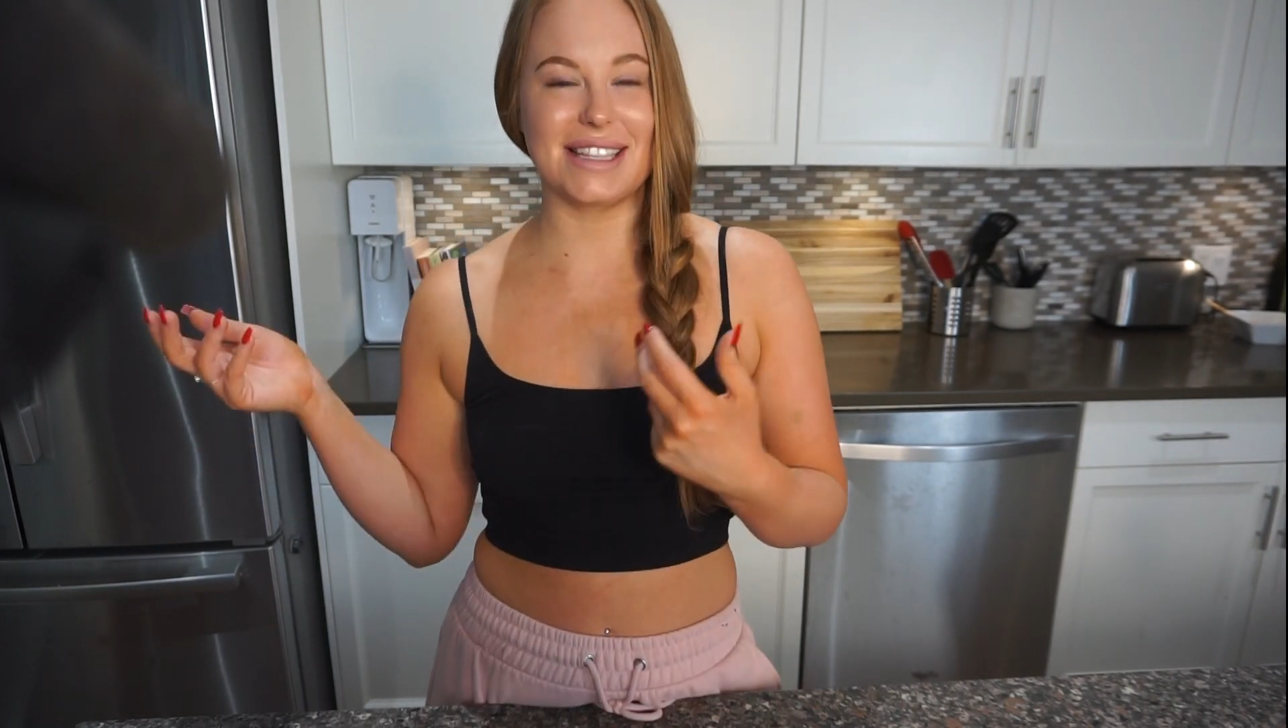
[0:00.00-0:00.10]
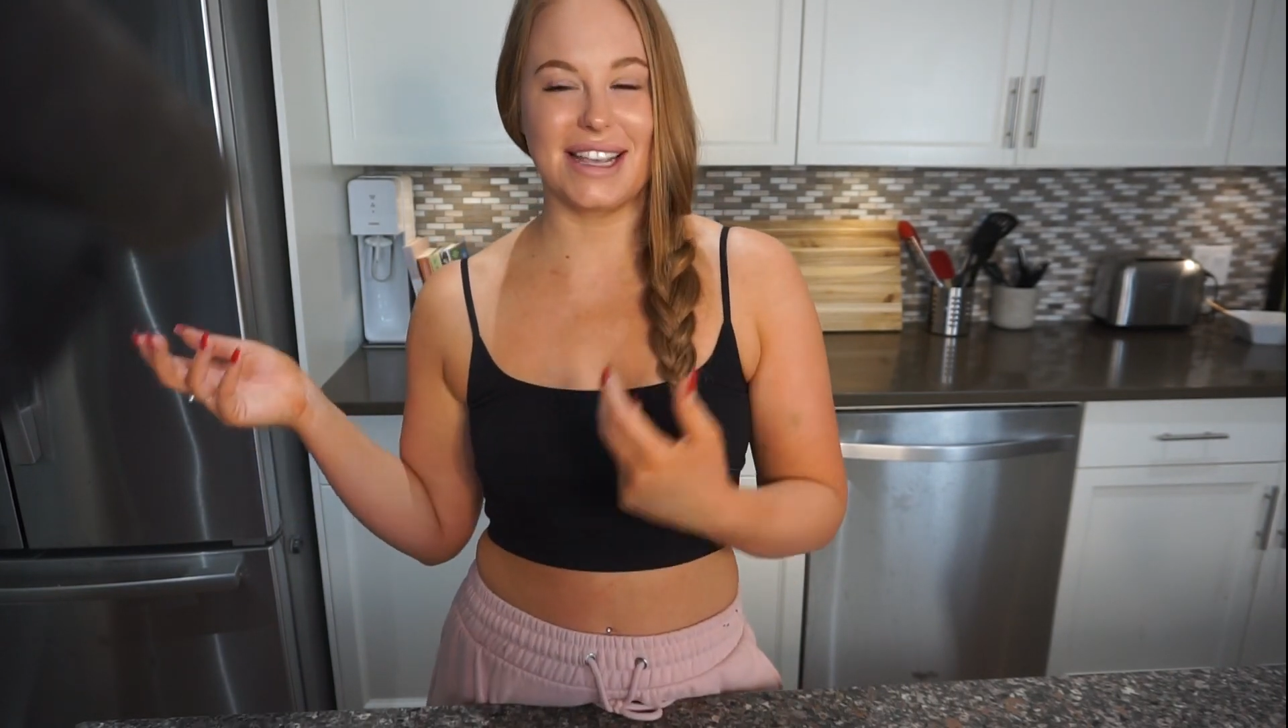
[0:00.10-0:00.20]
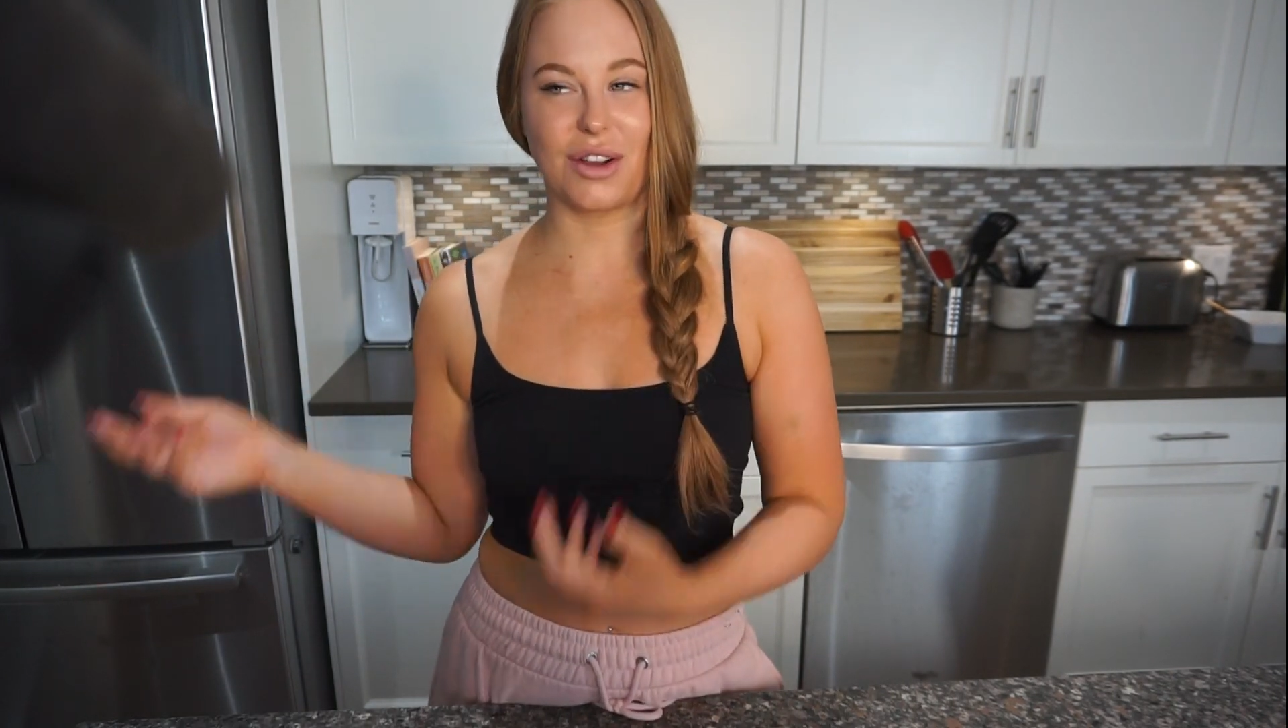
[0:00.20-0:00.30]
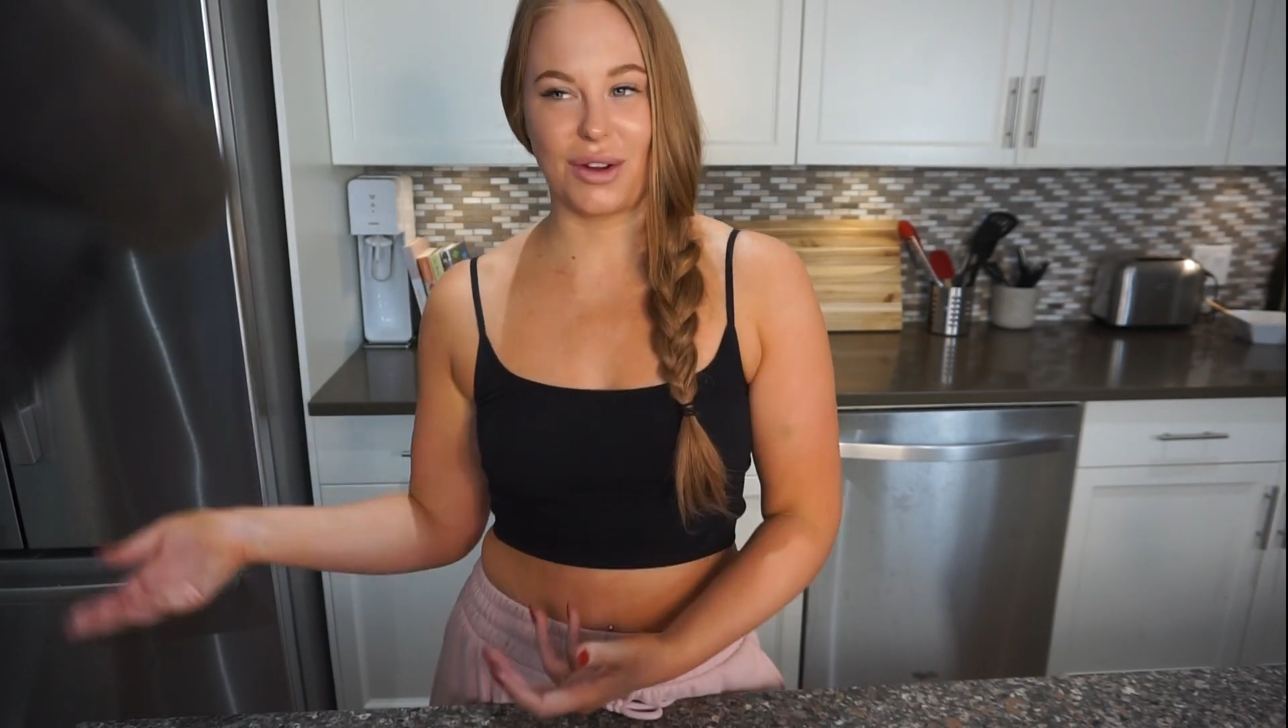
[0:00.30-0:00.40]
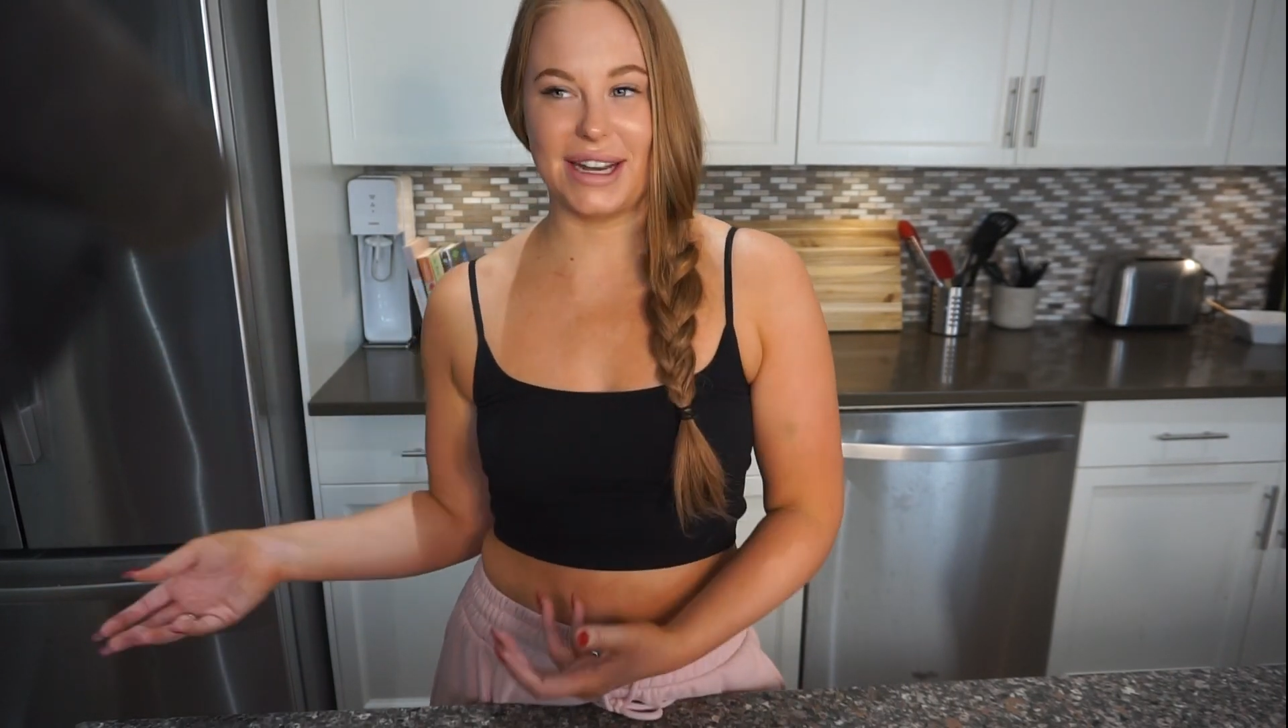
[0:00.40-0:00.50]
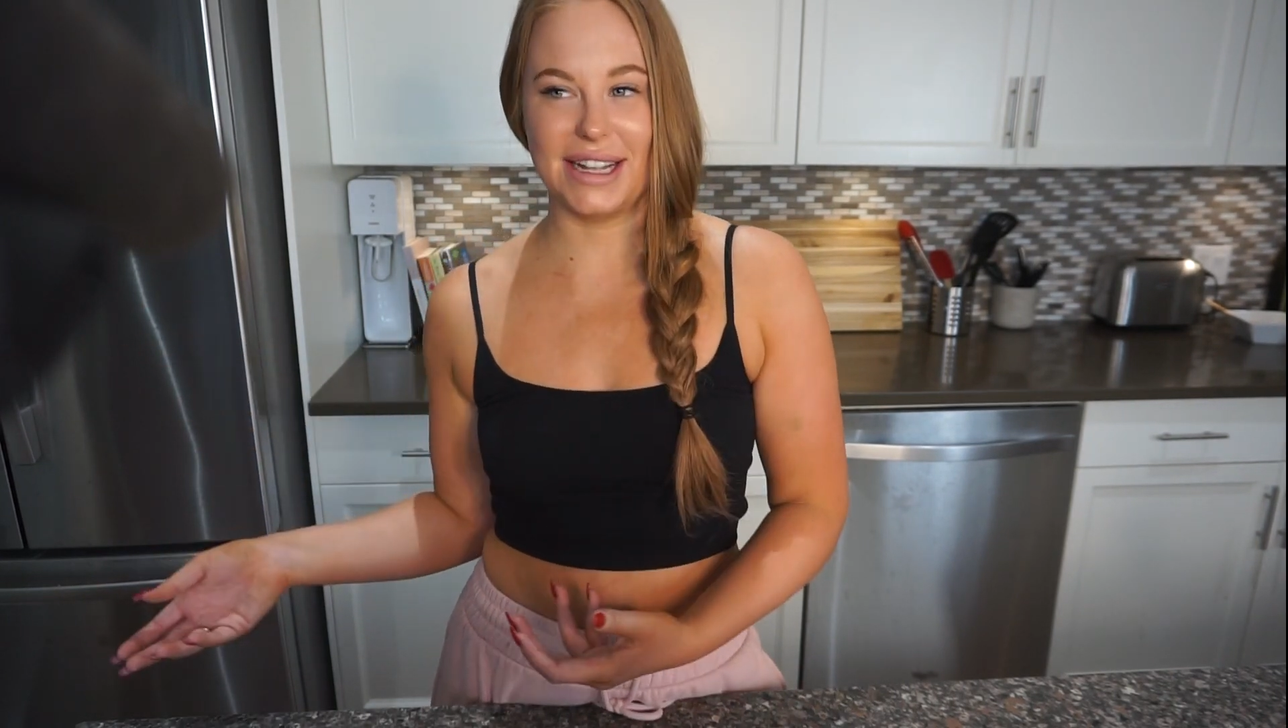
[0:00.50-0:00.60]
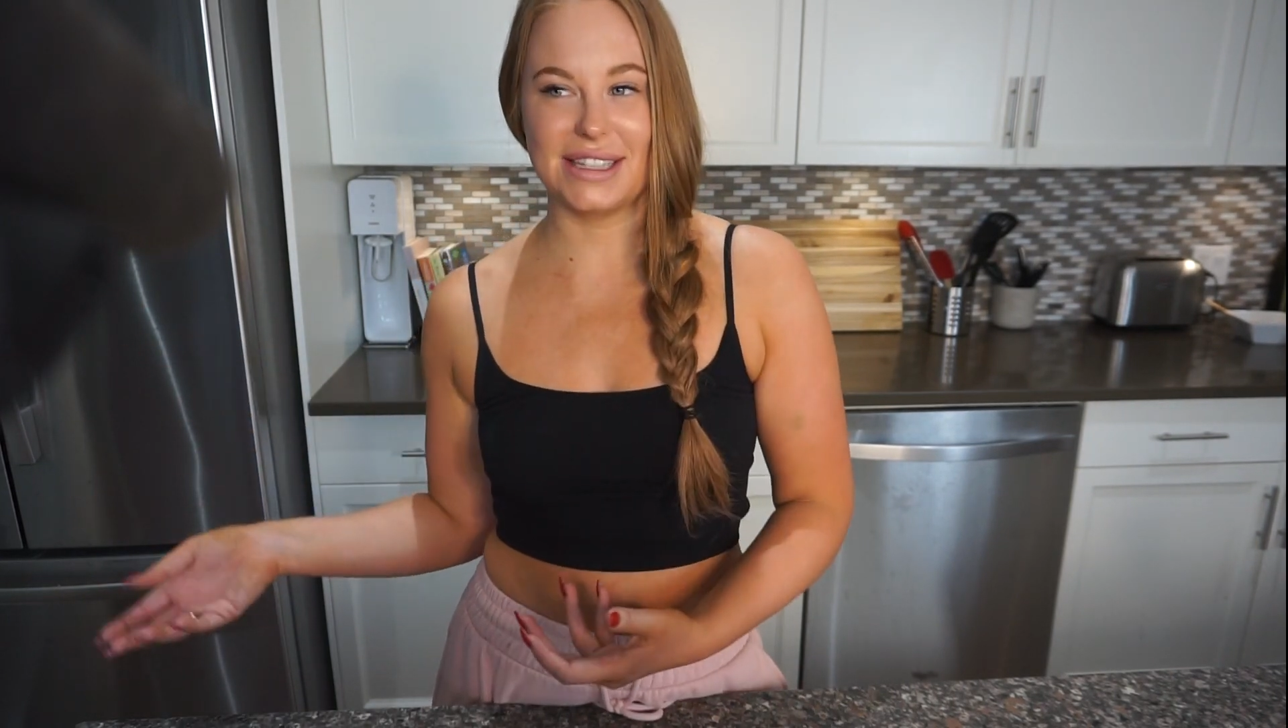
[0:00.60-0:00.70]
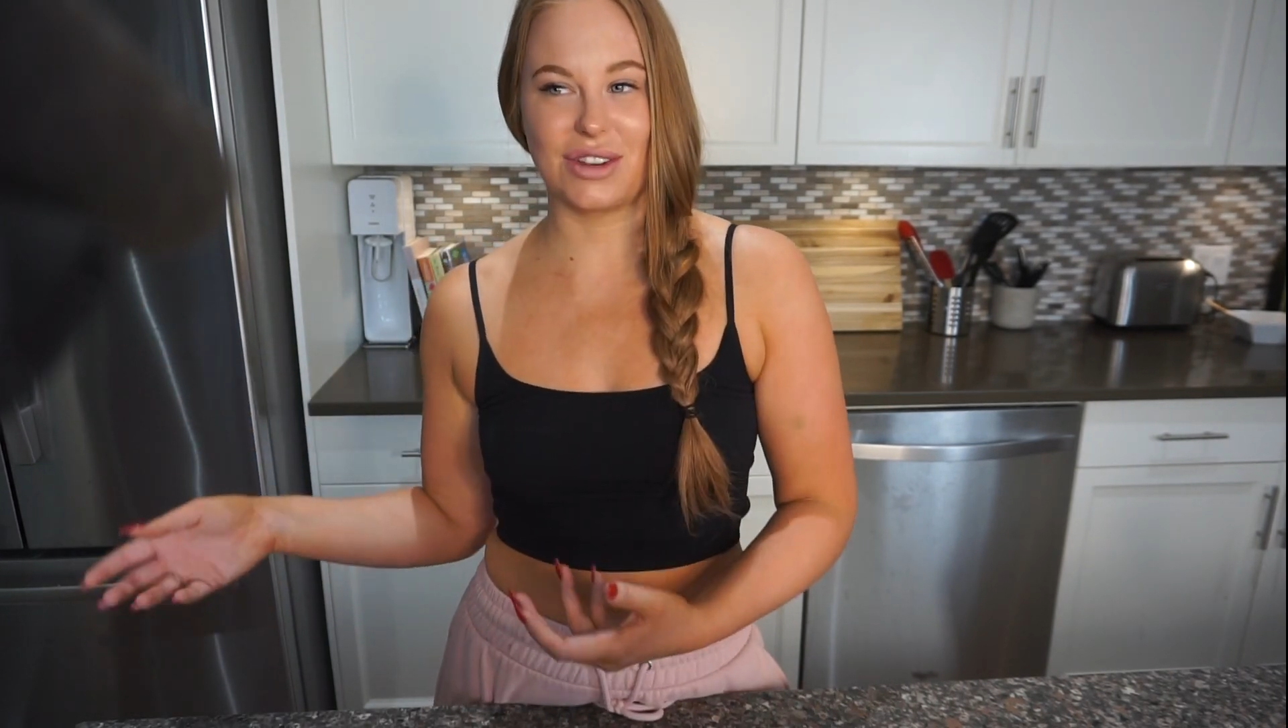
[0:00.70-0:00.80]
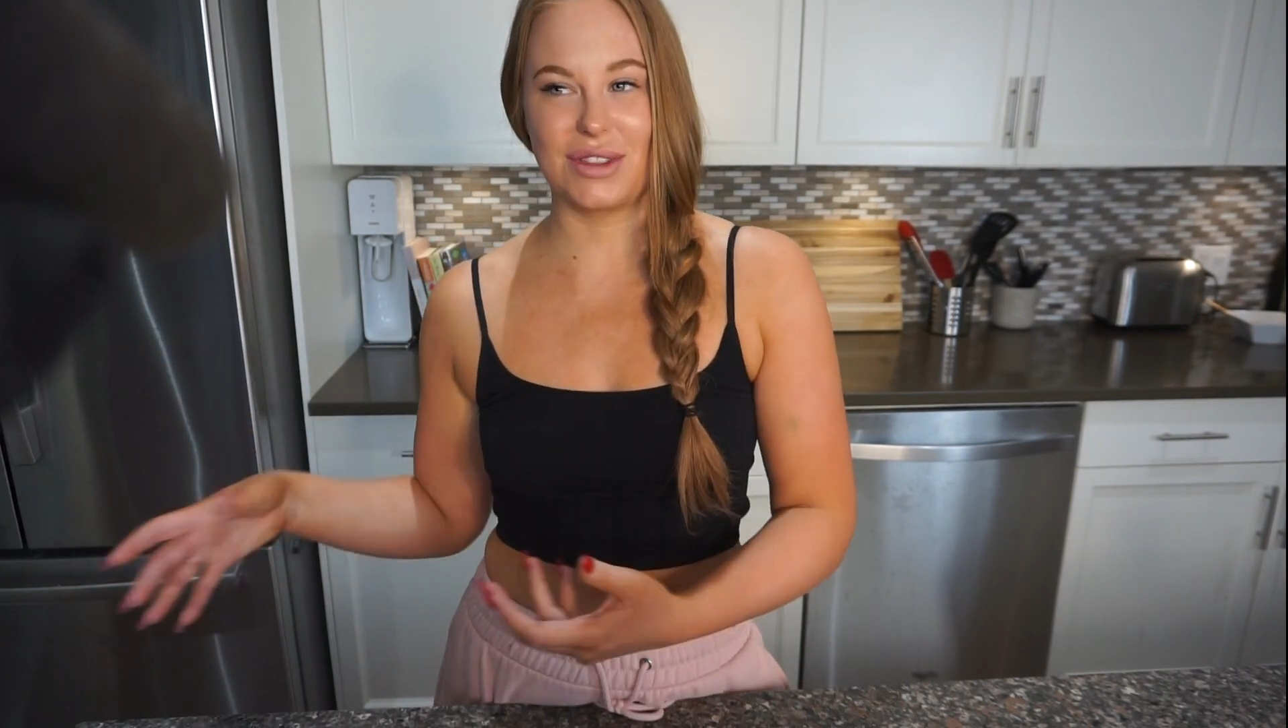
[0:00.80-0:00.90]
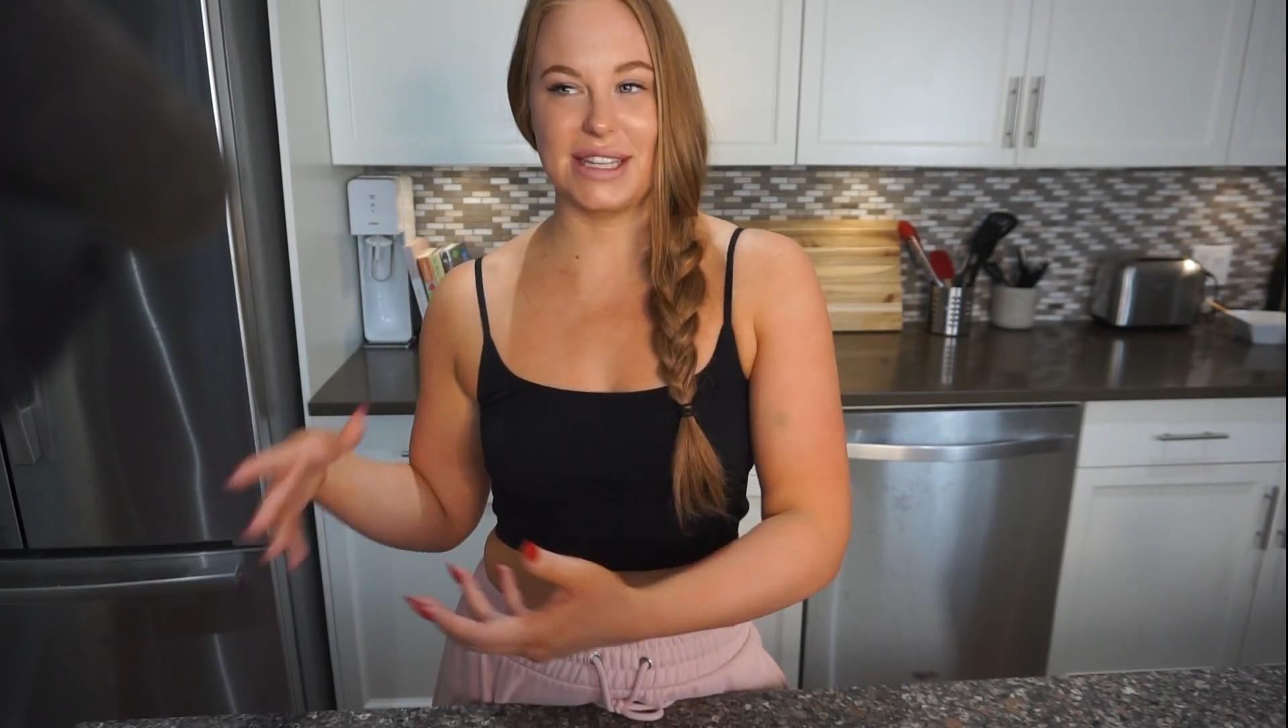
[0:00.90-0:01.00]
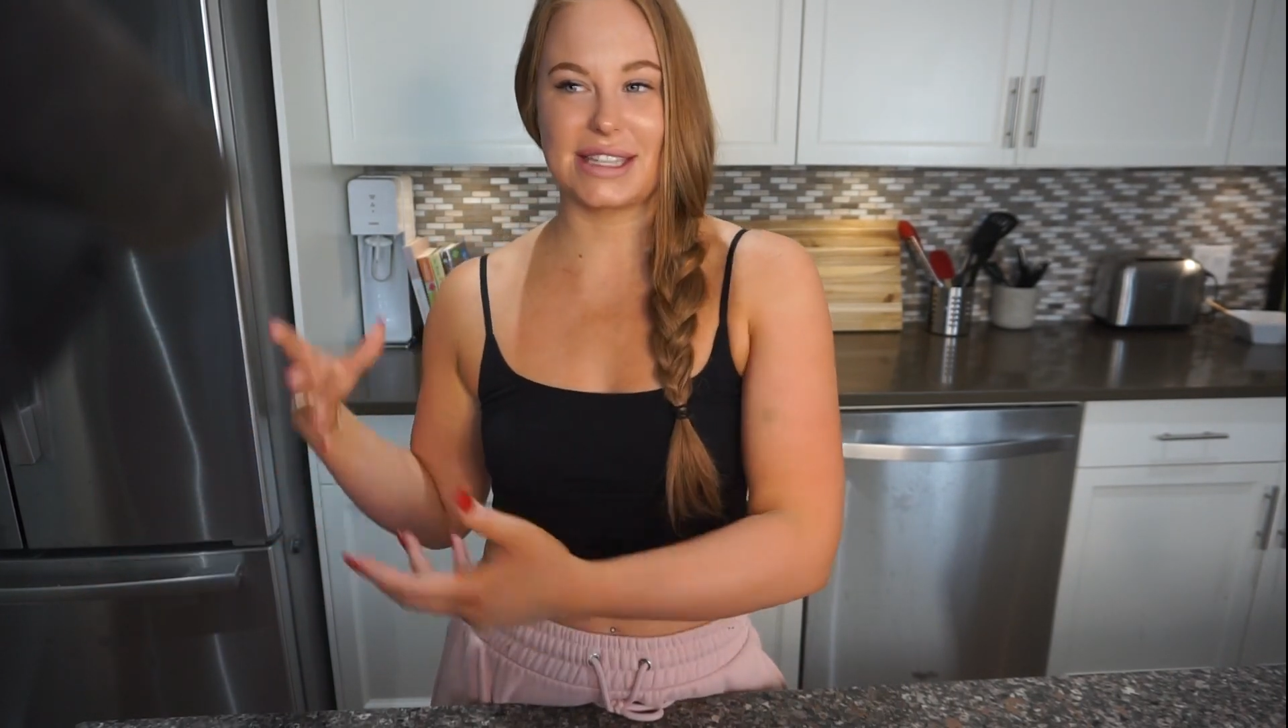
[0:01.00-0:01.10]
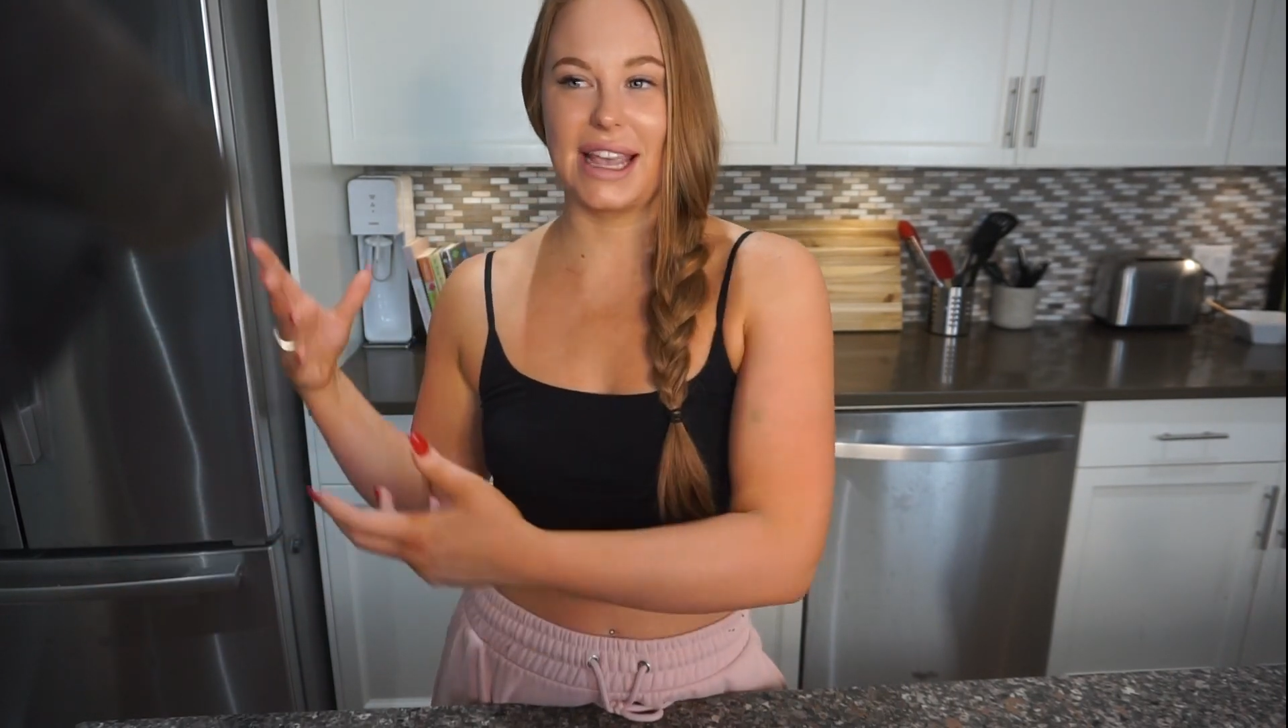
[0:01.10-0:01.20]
ingredients or these